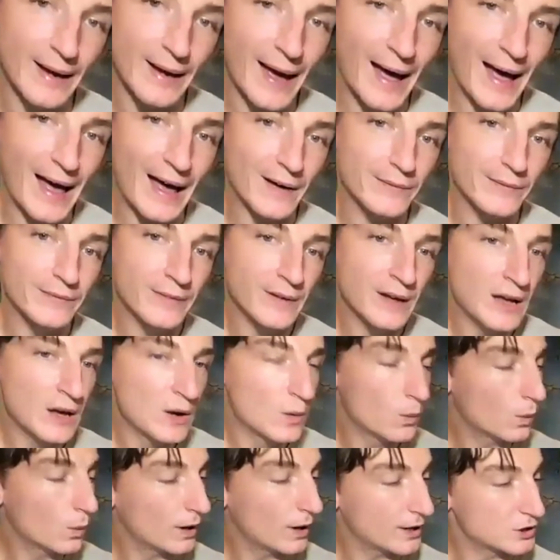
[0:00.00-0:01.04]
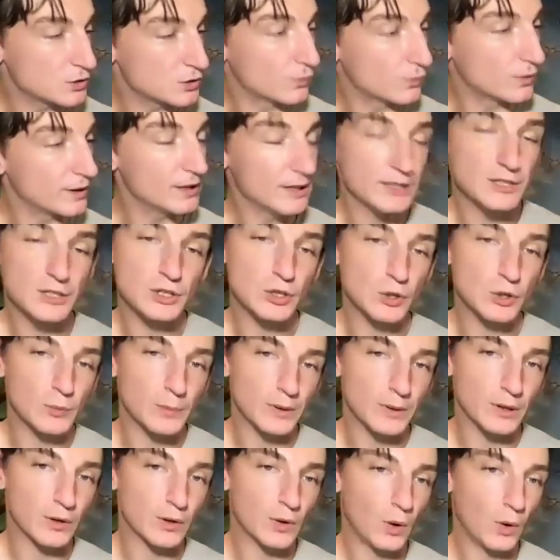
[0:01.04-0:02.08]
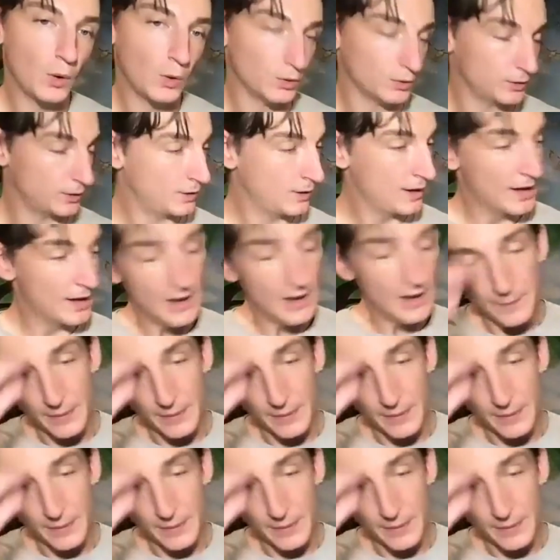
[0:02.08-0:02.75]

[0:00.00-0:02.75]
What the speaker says: we have where it's really super cold.